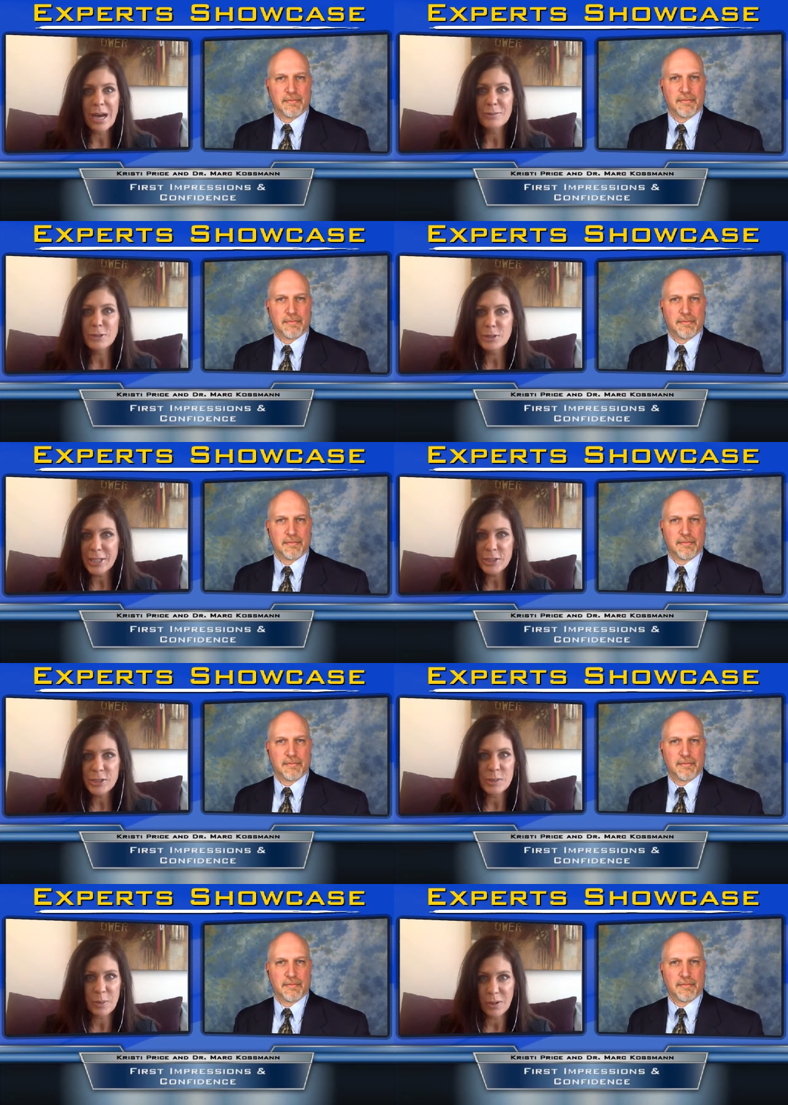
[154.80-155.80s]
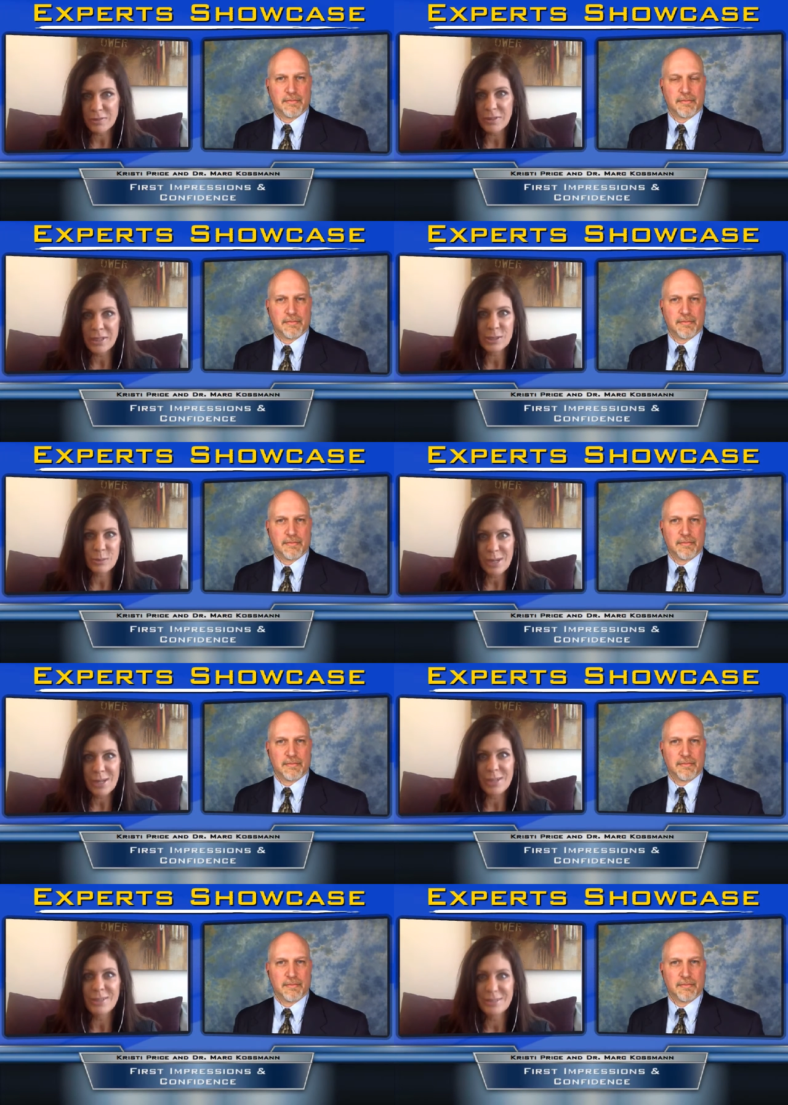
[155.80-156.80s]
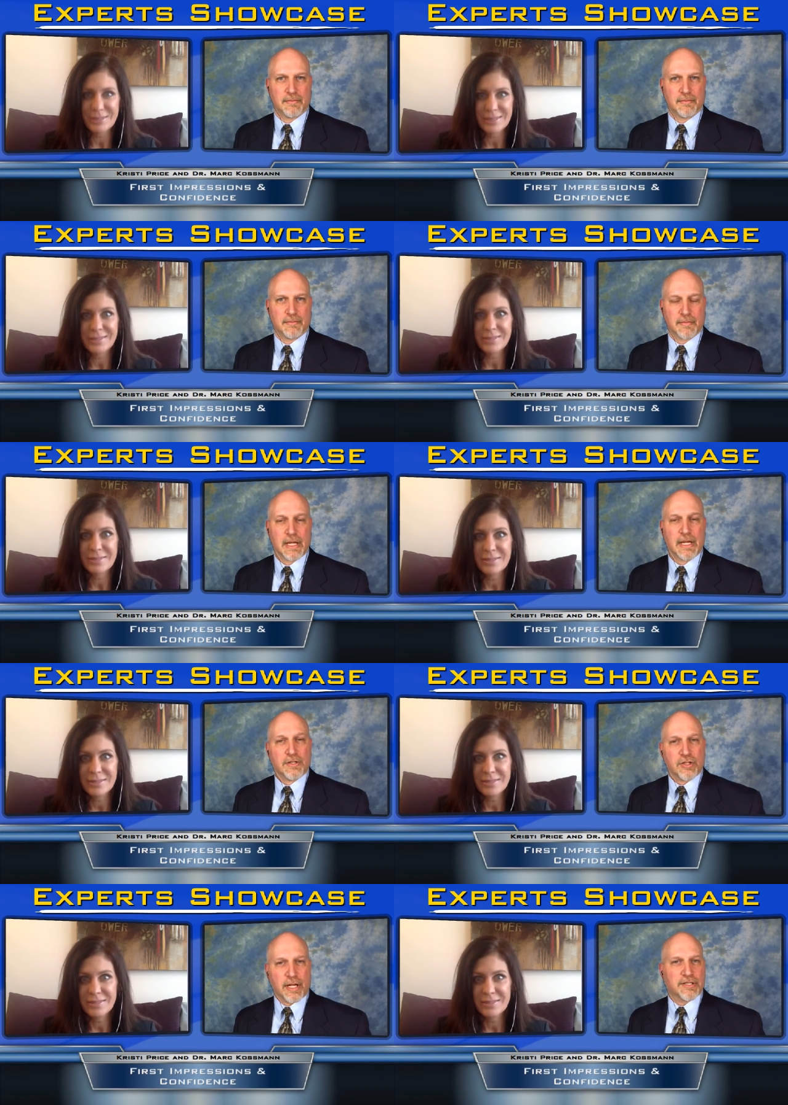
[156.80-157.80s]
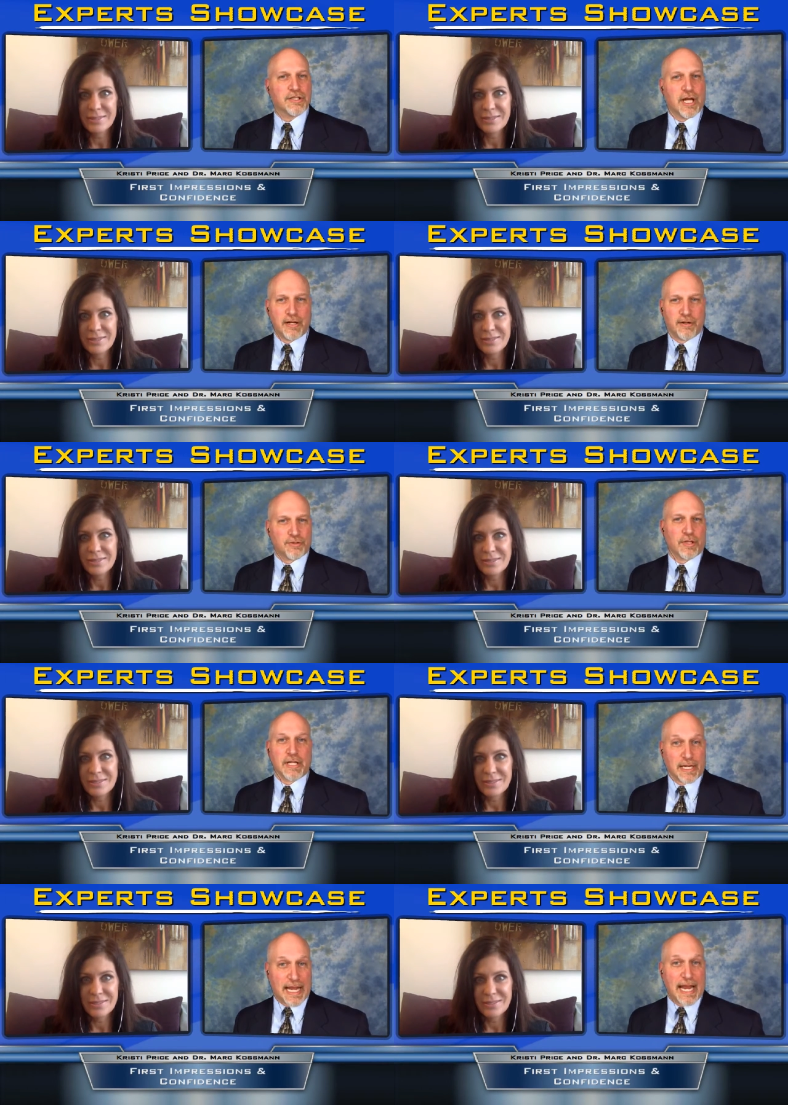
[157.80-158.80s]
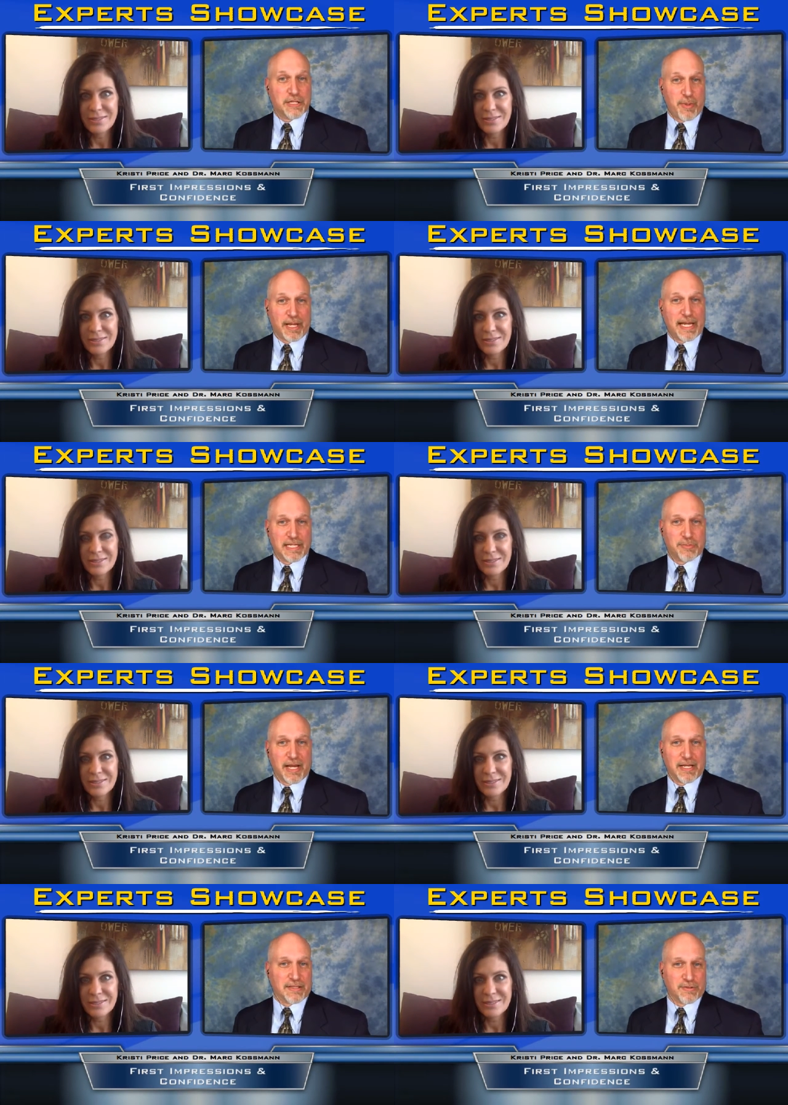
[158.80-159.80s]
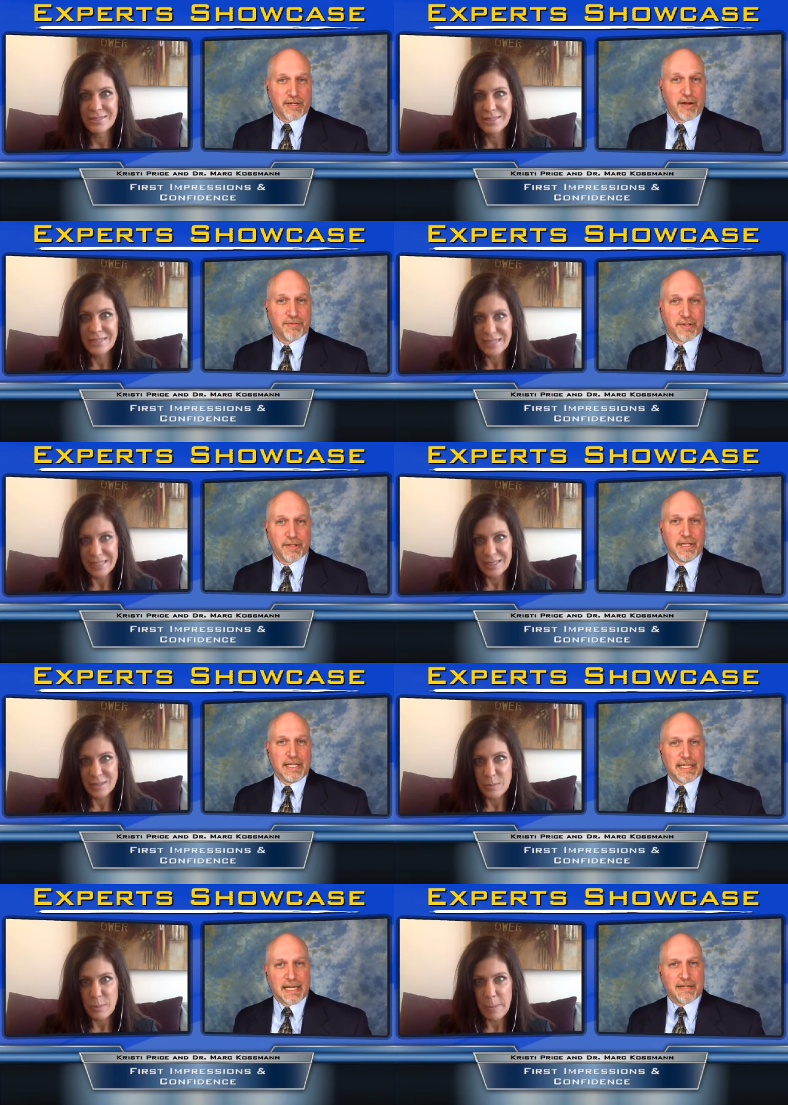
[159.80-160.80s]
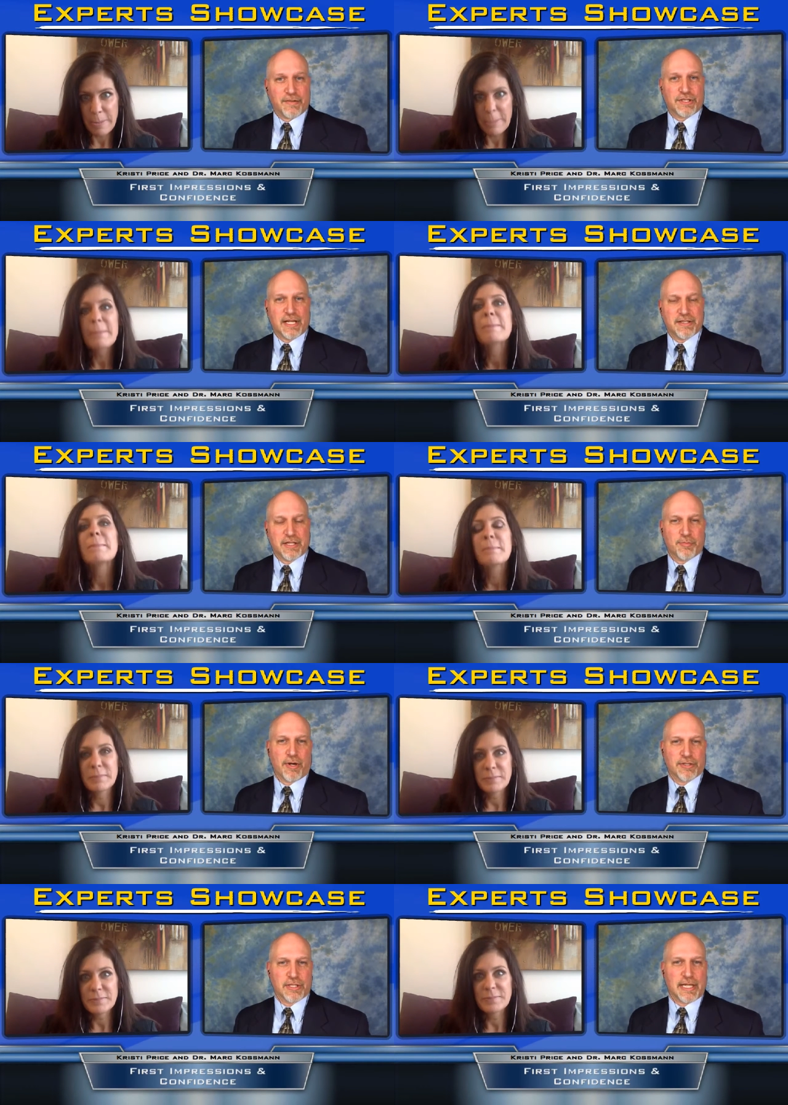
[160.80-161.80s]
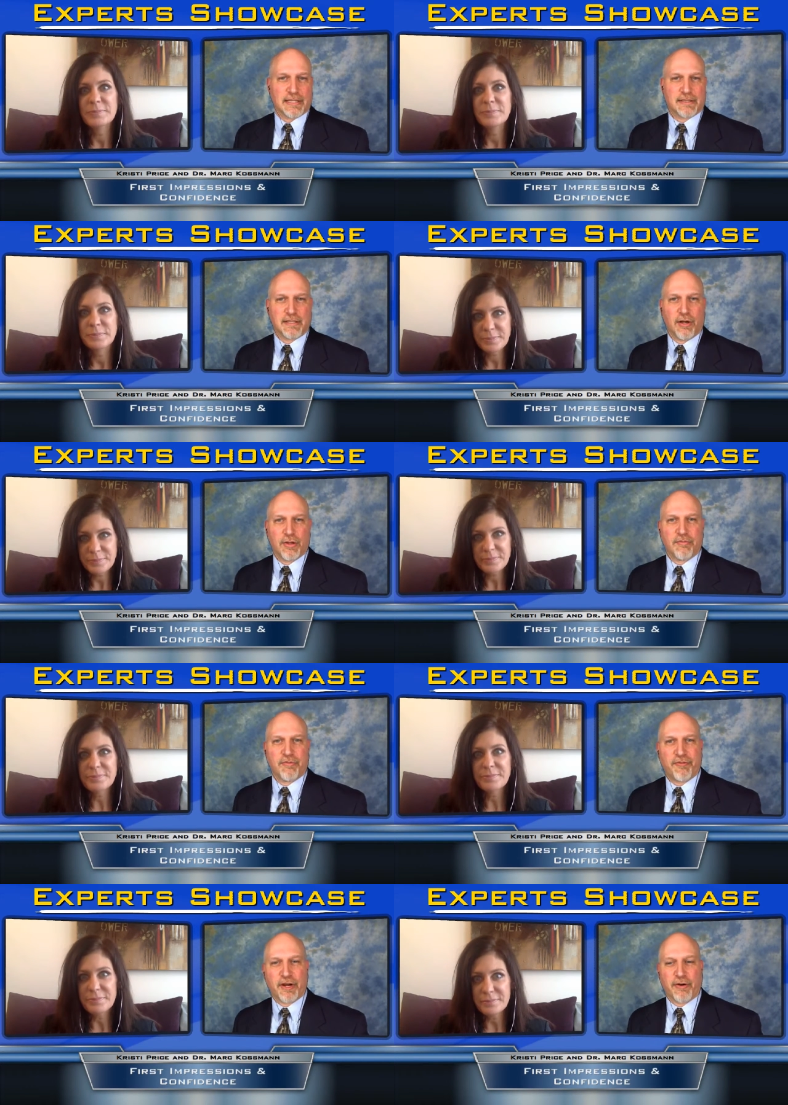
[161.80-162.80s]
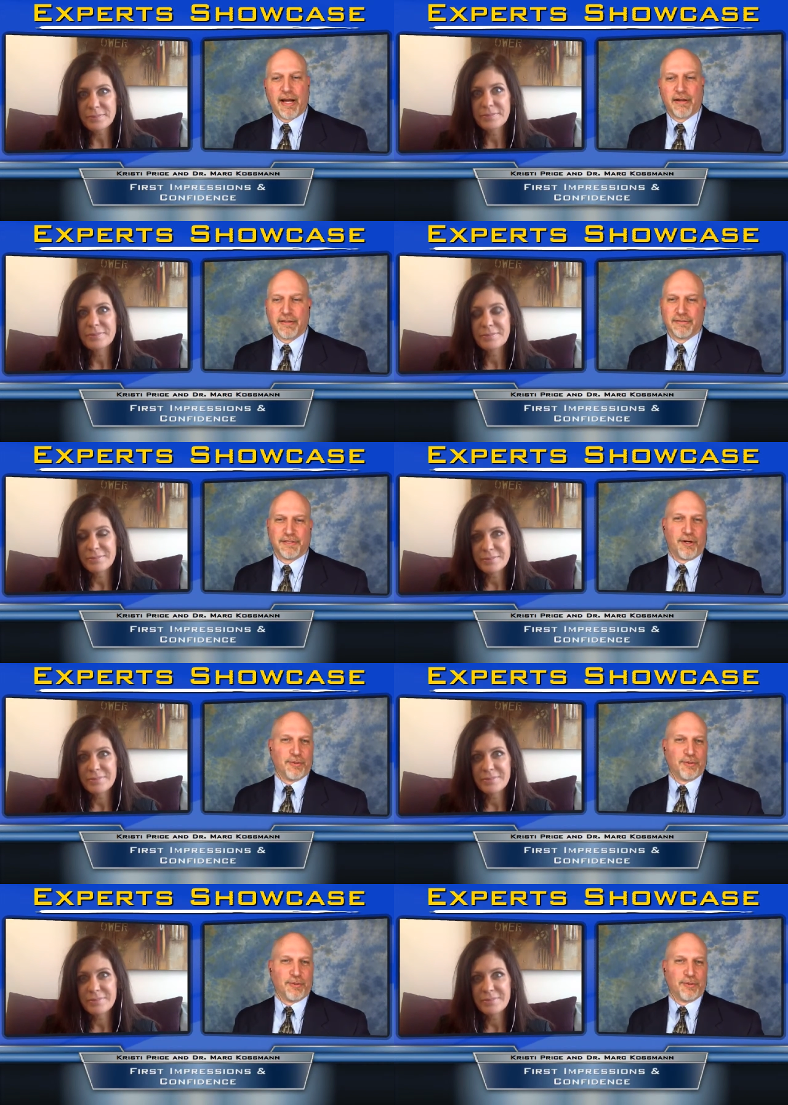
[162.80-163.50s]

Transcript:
Speaker 1: a conversation is part of that as well.
Speaker 2: So I guess it's uh, it's really on a case by case basis, right? You have to kind of assess this person, get to know them, figure out, you